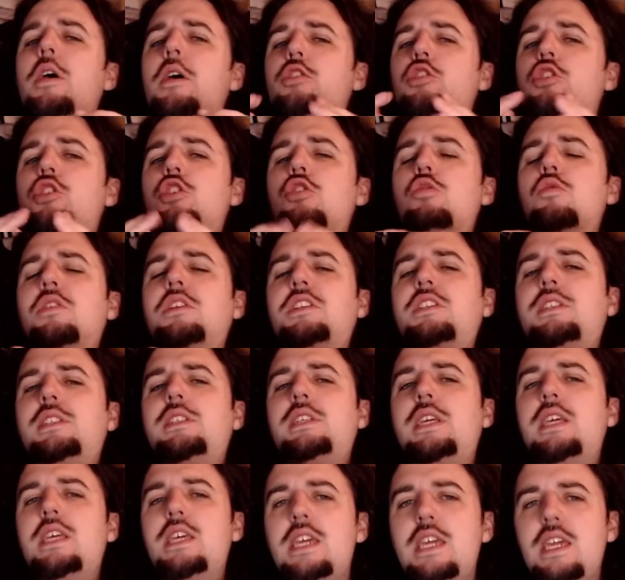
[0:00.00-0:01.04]
to a
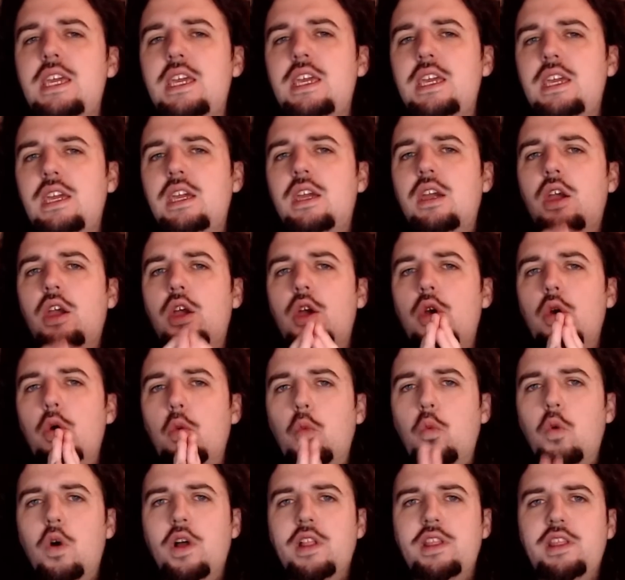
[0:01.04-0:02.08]
T,
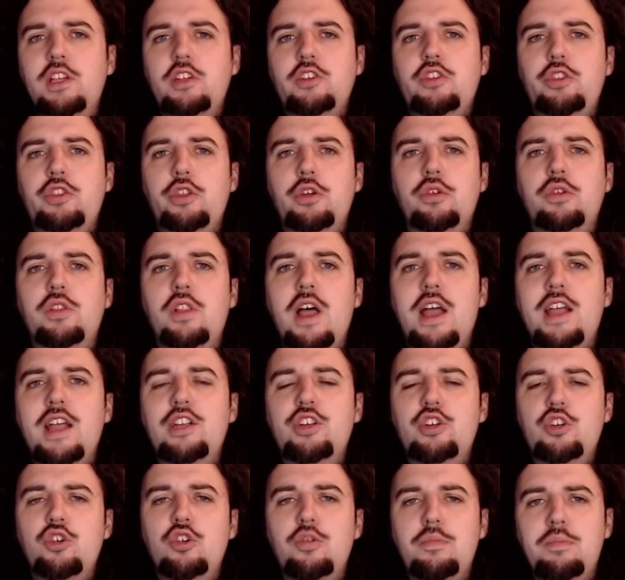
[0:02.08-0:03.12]
what this third line
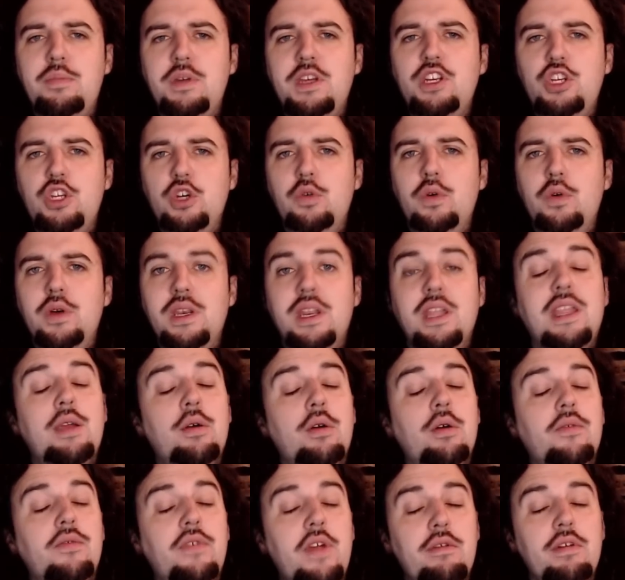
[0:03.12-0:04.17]
should be doing. And they
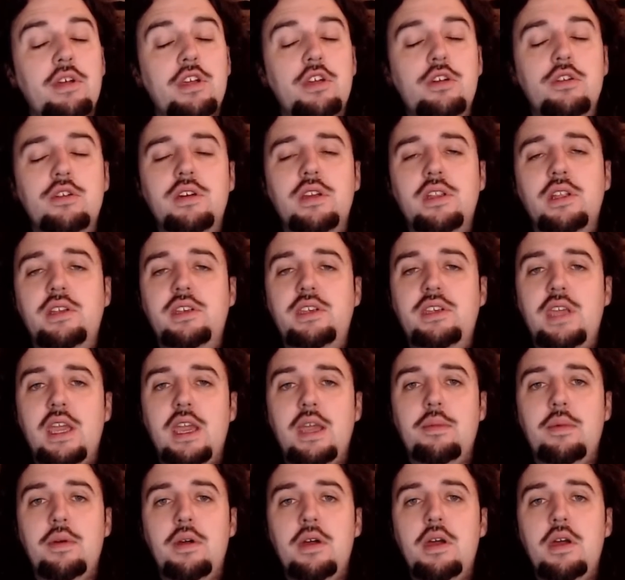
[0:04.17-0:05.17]
were very good in this game.